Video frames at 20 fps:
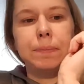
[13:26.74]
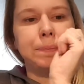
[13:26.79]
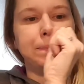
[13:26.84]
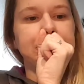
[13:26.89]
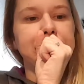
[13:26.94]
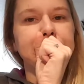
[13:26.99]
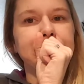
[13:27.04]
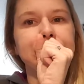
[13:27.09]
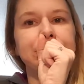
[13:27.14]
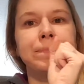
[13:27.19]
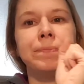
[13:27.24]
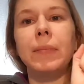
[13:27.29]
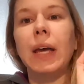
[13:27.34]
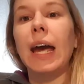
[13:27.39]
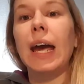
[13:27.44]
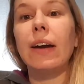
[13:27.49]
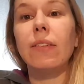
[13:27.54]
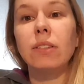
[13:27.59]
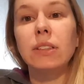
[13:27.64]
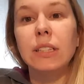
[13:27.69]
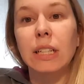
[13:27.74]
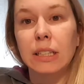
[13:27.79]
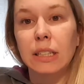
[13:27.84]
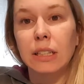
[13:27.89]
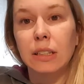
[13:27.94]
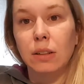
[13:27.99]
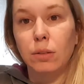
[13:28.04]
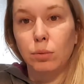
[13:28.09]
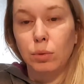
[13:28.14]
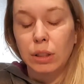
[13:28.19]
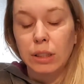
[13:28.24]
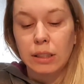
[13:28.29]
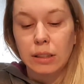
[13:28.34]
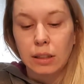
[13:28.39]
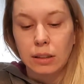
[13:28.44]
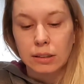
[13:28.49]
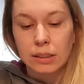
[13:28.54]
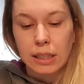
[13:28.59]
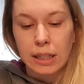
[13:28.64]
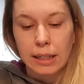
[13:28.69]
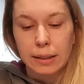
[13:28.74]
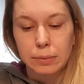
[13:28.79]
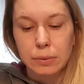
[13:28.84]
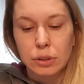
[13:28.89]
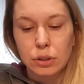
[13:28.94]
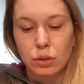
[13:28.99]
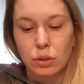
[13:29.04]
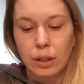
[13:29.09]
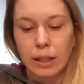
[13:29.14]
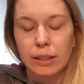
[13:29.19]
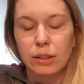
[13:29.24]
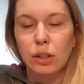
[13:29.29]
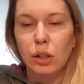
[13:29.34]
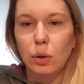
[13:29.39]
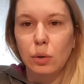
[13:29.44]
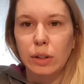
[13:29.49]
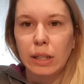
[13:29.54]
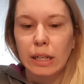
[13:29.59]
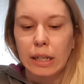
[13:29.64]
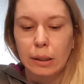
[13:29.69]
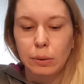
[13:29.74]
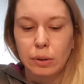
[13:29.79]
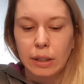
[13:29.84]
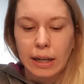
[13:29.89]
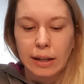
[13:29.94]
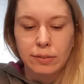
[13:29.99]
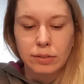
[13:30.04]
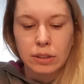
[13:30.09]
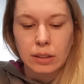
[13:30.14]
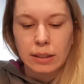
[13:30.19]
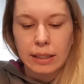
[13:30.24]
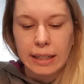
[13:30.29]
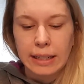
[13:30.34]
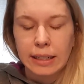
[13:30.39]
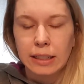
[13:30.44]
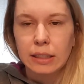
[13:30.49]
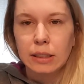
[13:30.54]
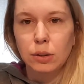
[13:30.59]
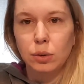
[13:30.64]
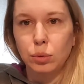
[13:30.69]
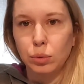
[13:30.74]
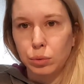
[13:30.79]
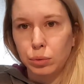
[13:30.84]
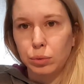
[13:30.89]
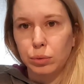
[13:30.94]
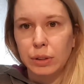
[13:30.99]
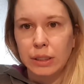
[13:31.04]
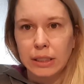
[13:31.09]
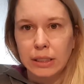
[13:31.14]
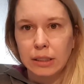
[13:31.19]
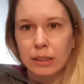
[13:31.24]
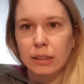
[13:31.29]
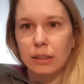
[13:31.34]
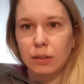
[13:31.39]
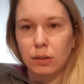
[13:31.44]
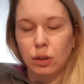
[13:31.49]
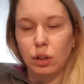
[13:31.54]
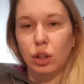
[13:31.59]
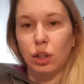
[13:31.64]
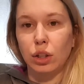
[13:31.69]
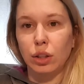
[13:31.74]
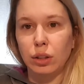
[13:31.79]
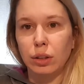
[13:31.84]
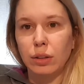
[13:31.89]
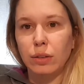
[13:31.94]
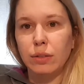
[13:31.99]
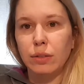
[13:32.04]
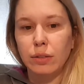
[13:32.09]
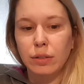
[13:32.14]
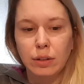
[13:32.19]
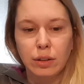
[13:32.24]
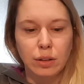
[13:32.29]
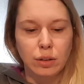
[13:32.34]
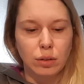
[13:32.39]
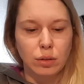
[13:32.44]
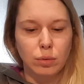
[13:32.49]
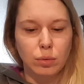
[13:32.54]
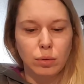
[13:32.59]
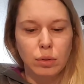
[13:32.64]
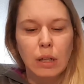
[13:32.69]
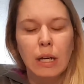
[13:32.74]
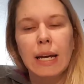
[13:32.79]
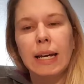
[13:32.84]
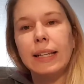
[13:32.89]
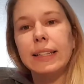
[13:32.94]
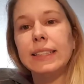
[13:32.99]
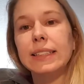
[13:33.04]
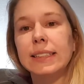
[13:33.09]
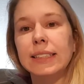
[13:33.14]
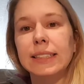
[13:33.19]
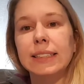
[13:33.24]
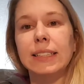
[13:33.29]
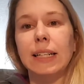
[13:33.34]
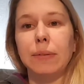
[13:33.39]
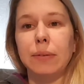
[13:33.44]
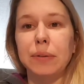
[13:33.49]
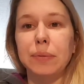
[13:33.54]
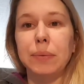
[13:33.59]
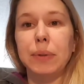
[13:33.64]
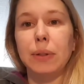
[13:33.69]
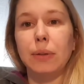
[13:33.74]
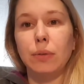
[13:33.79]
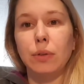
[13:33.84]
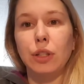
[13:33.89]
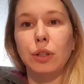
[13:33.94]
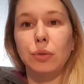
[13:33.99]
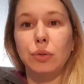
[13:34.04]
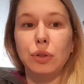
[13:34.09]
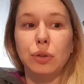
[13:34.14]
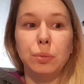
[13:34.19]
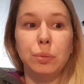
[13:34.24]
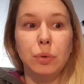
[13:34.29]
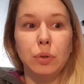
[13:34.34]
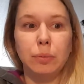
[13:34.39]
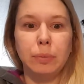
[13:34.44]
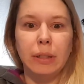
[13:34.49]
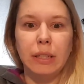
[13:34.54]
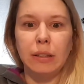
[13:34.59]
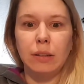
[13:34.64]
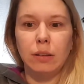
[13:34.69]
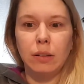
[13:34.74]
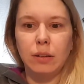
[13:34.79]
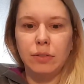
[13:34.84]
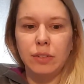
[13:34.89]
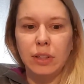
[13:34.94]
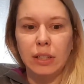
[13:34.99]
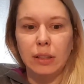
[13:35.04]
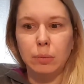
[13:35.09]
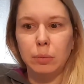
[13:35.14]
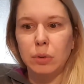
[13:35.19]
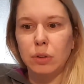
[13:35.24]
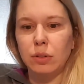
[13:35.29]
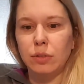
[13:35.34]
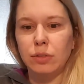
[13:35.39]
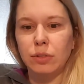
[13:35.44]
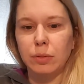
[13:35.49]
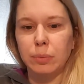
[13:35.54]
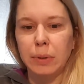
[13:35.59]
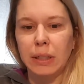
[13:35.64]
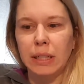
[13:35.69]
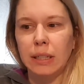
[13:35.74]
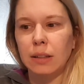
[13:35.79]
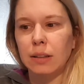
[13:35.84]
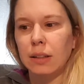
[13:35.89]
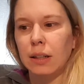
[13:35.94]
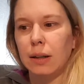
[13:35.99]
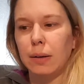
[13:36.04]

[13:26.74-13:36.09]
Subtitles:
I haven't done it in a really long time, so I know that I would have to like relearn, you know. At least this time YouTube would be available for me.